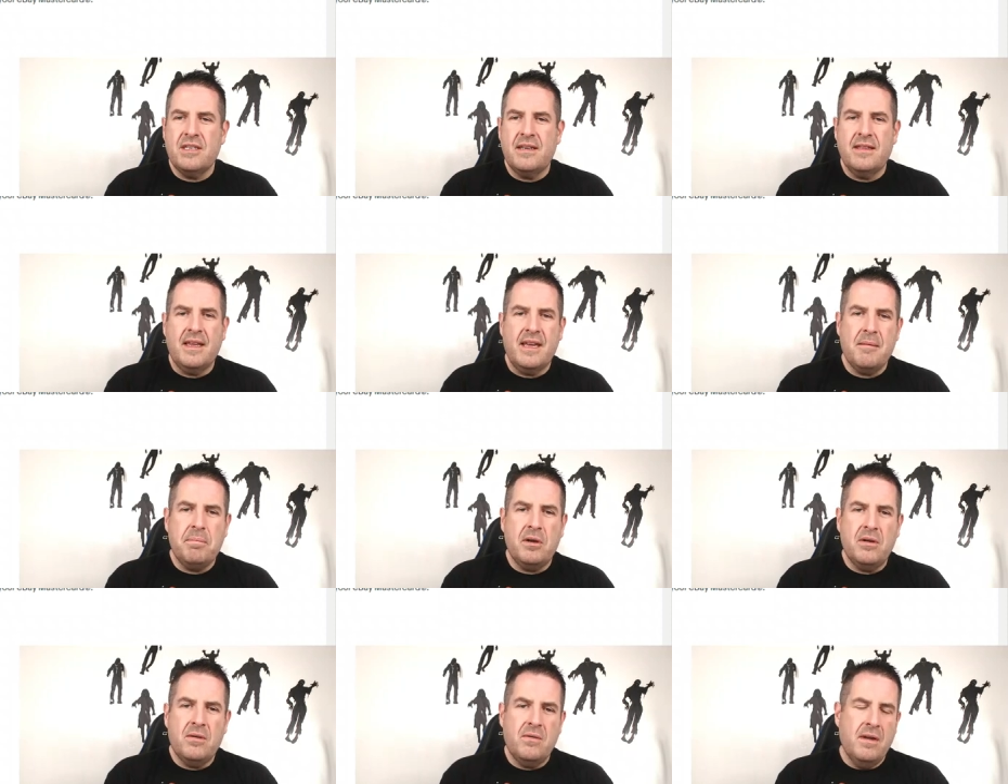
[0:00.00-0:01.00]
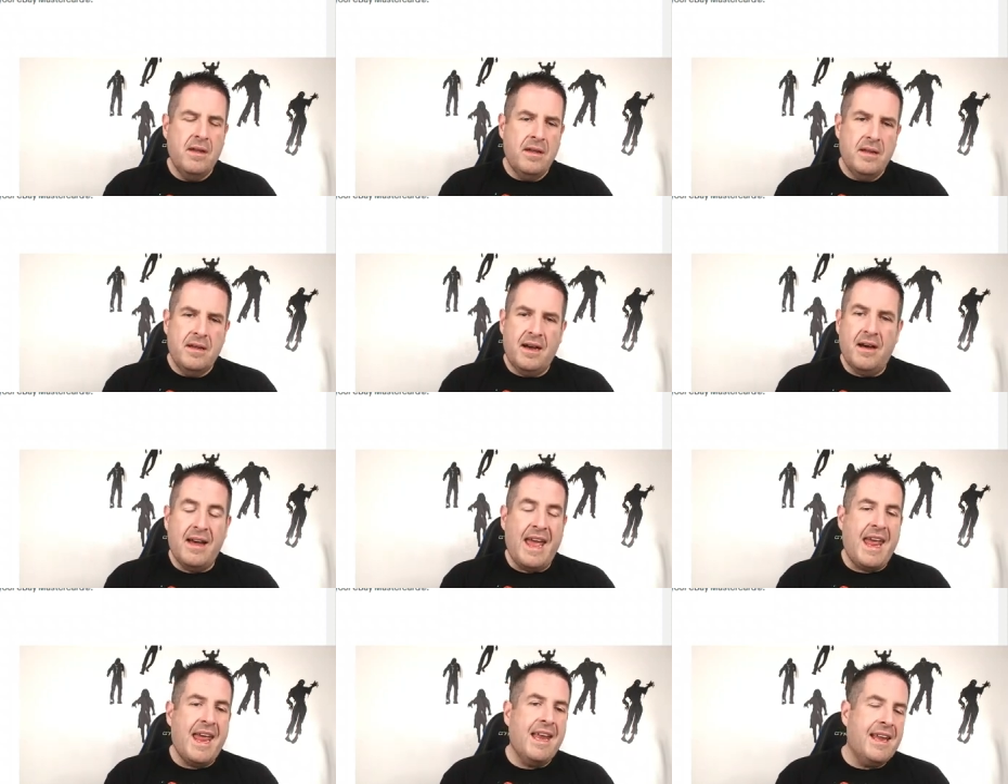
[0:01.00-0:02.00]
the hippo. Uh,
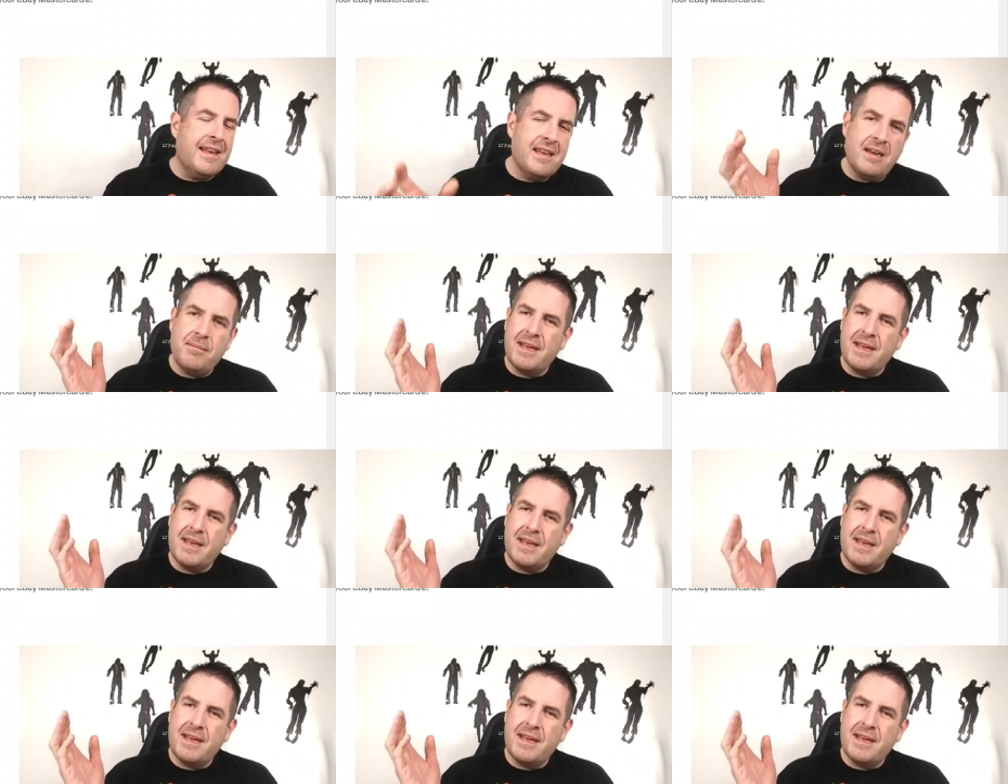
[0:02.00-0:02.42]
anytime